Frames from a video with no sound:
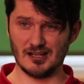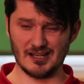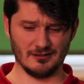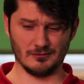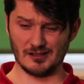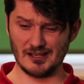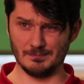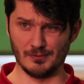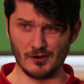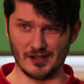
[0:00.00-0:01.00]
I don't
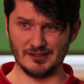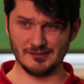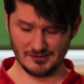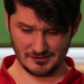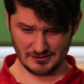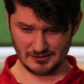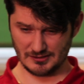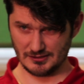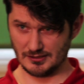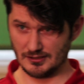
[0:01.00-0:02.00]
like boys."
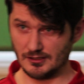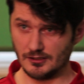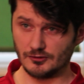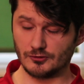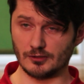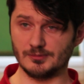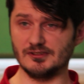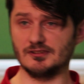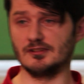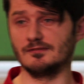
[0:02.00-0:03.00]
Drops
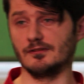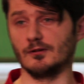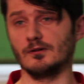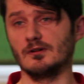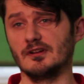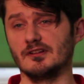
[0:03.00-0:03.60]
it to the floor.